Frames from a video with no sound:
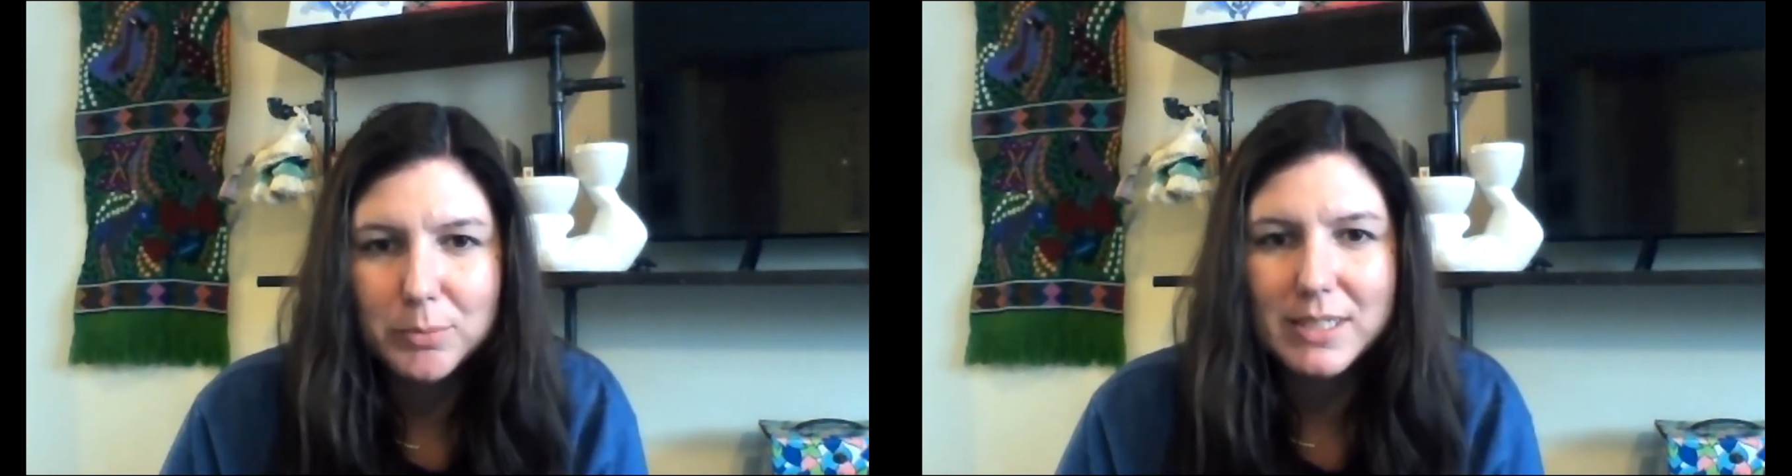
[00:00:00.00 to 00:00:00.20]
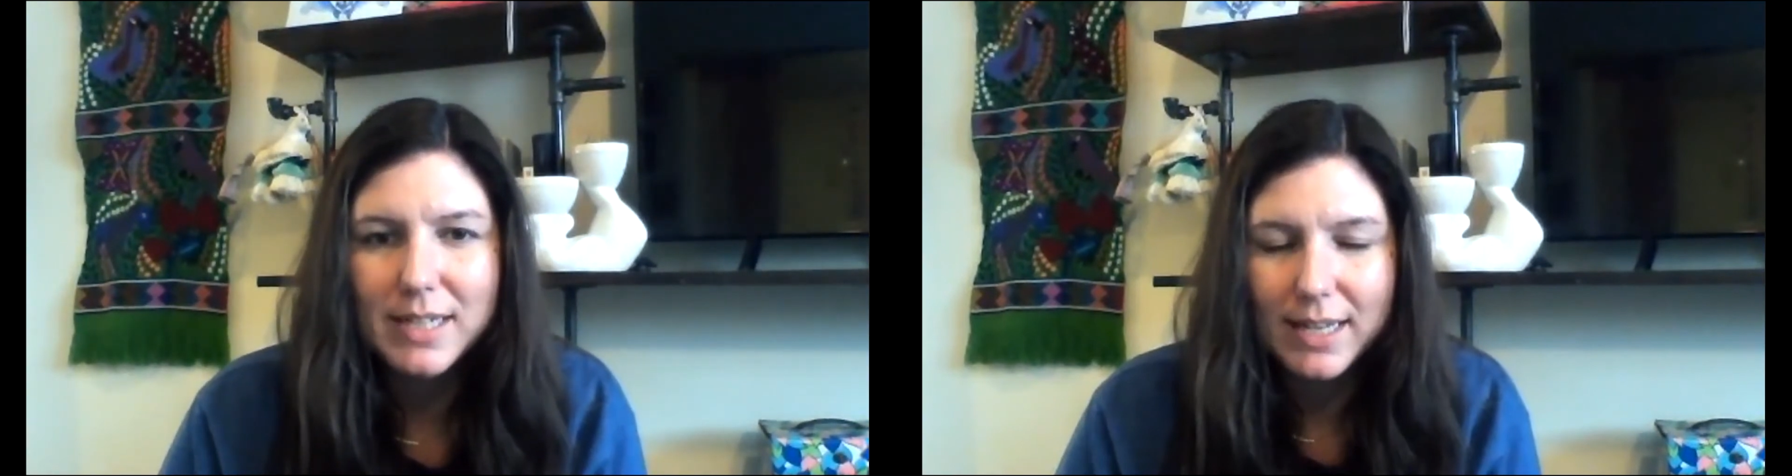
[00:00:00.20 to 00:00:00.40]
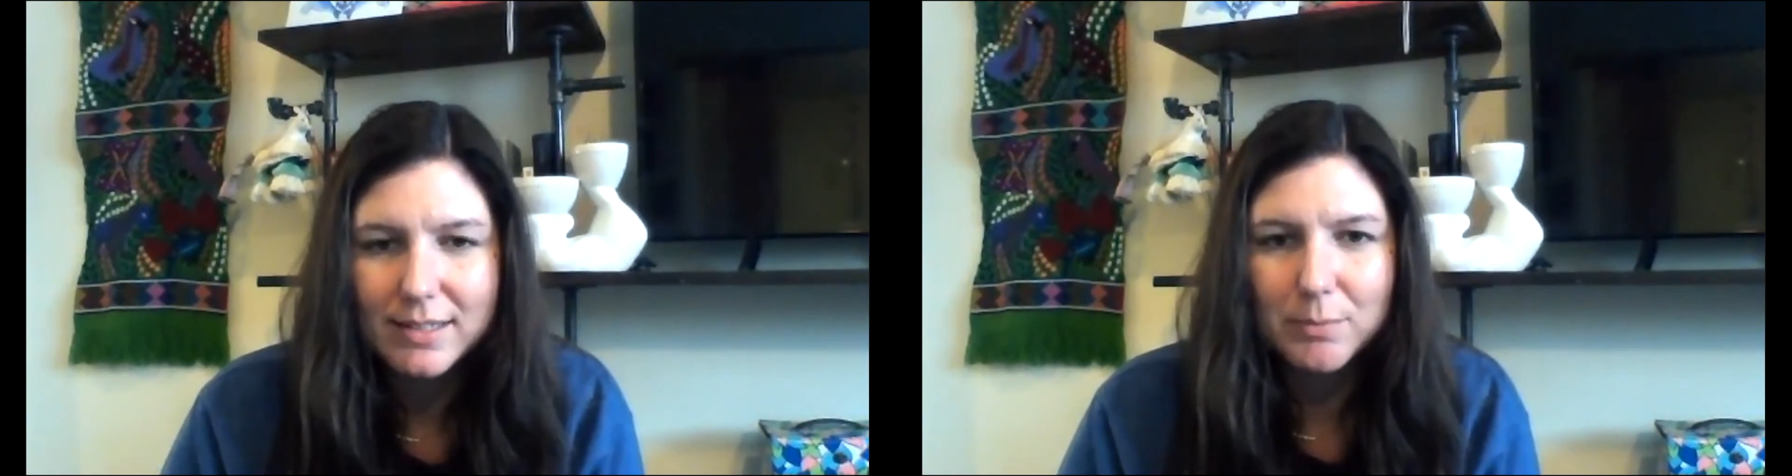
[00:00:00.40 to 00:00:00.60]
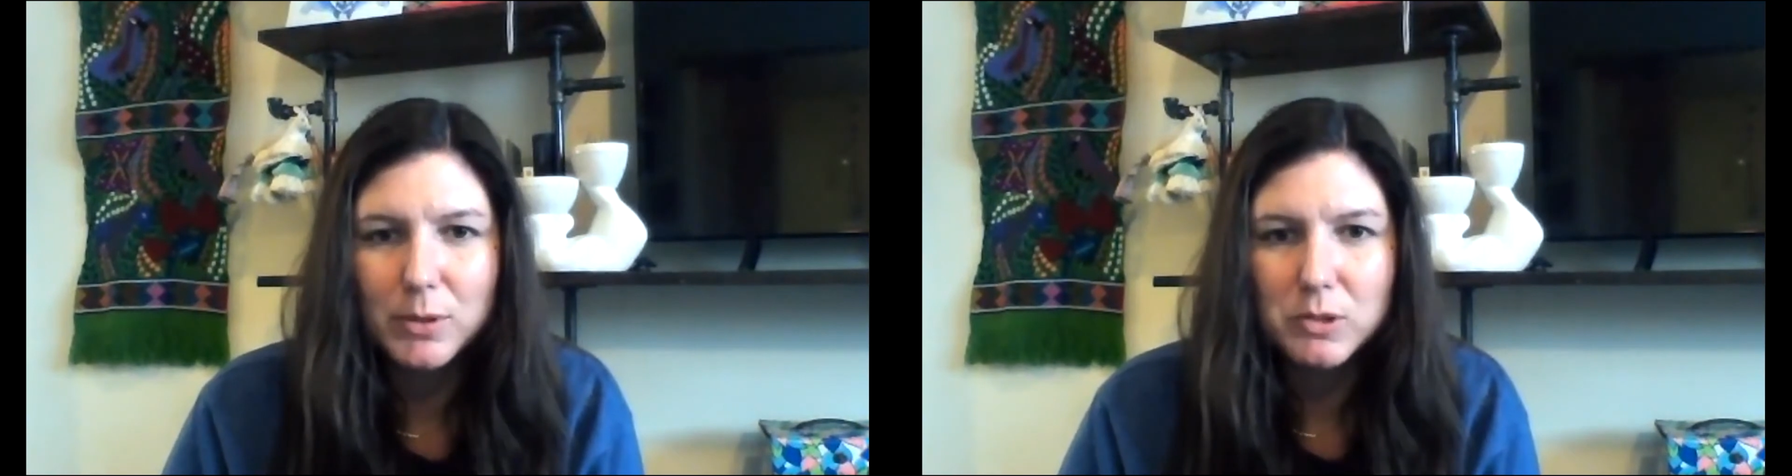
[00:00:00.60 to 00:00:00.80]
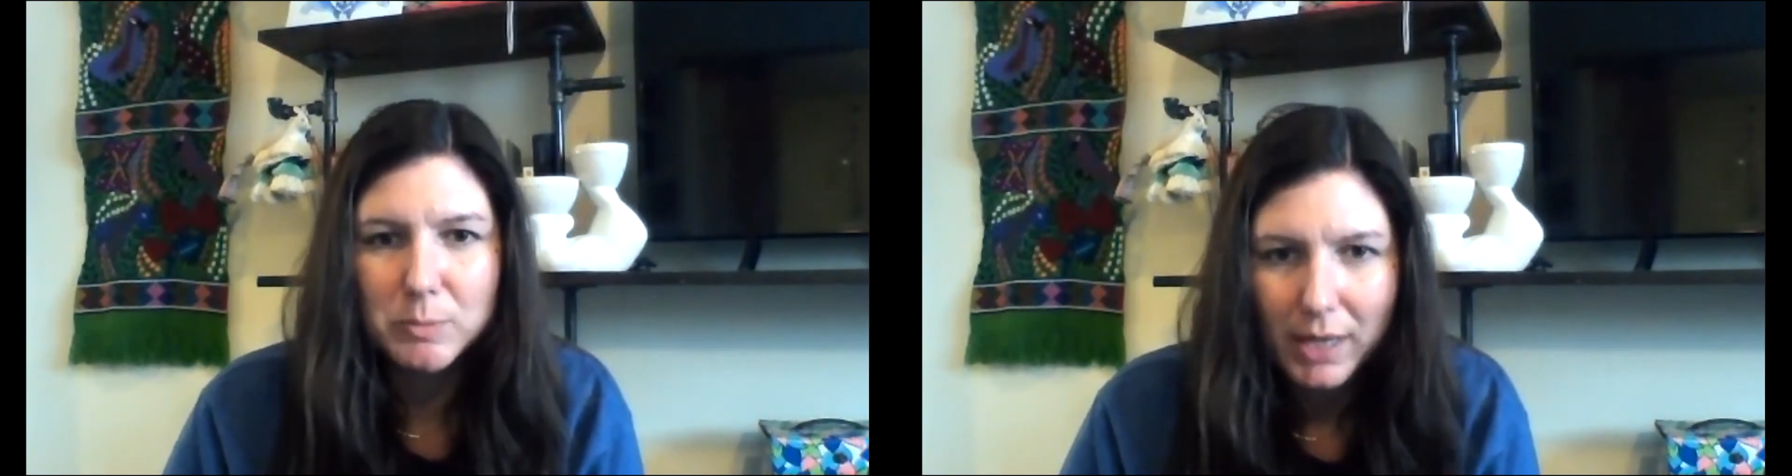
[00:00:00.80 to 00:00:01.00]
but takes up
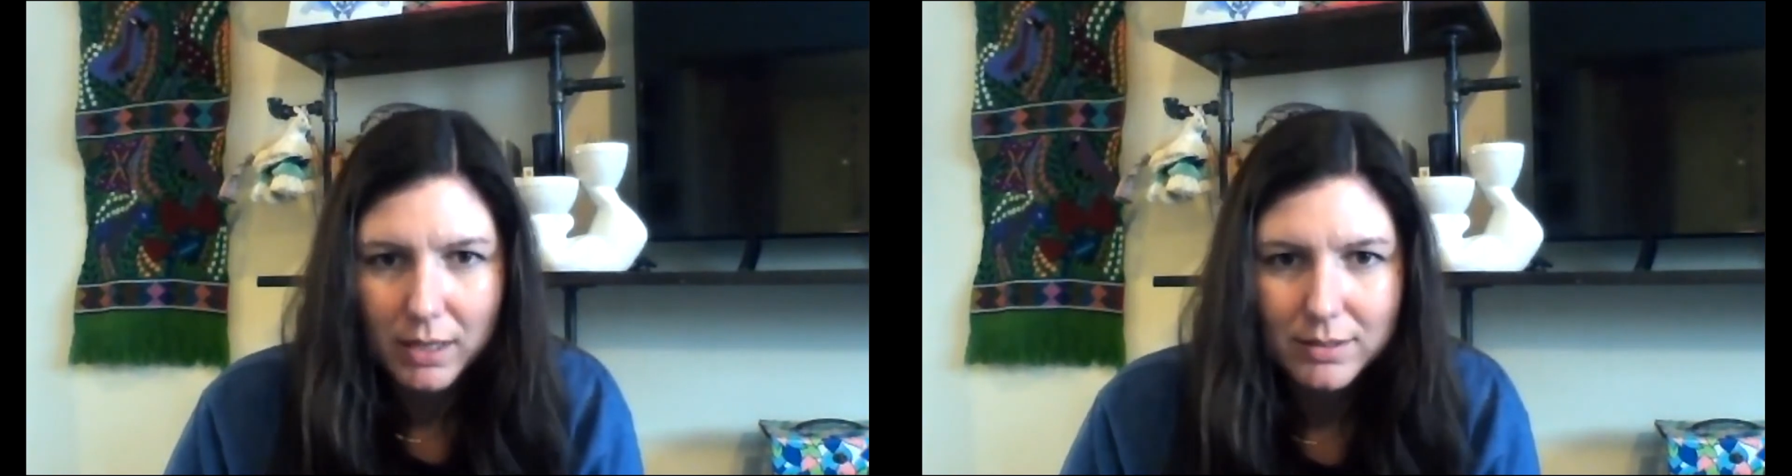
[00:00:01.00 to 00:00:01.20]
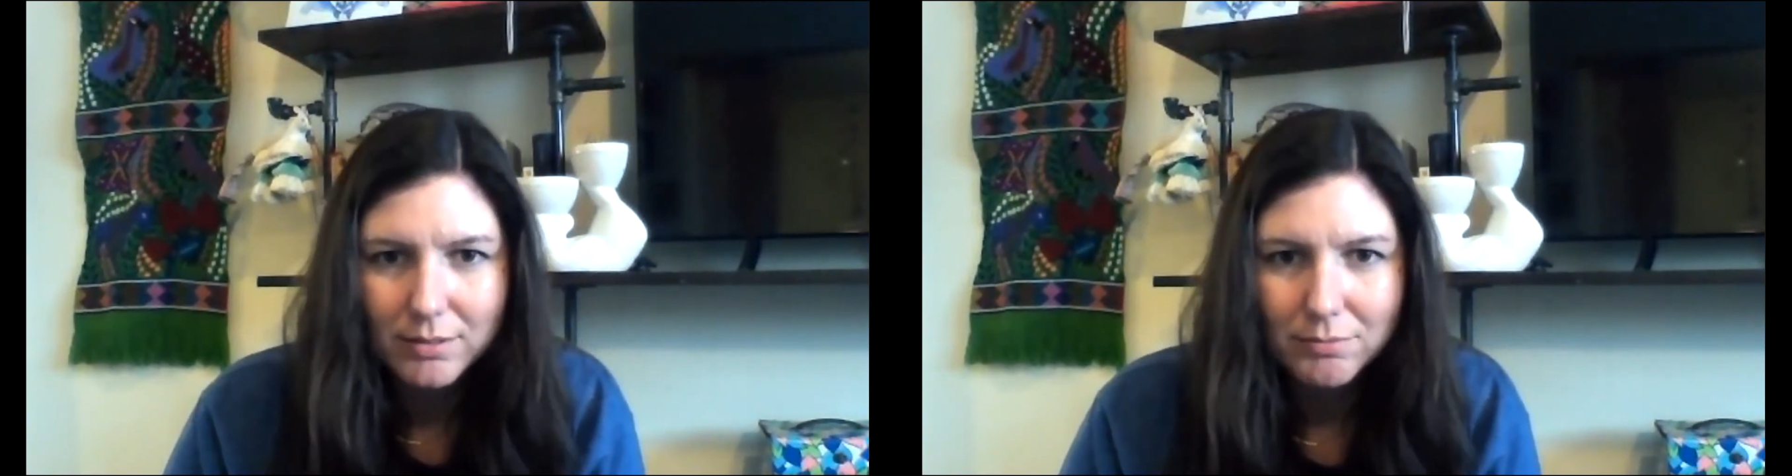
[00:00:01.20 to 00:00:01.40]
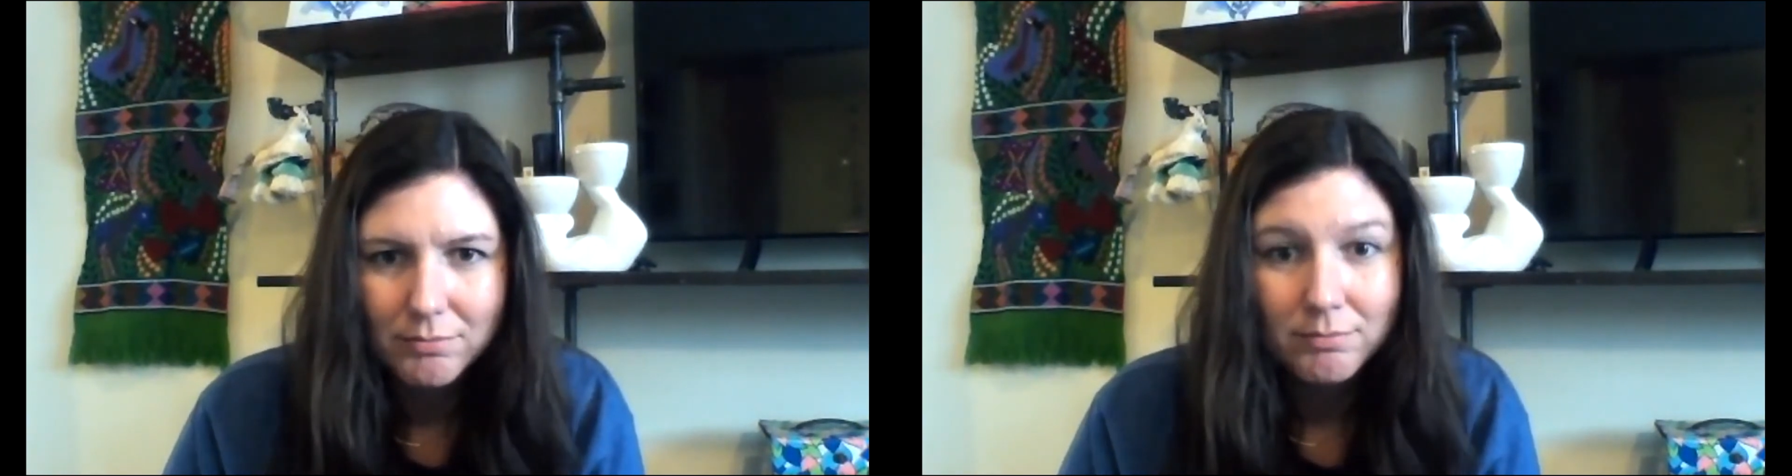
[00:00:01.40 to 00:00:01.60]
no space?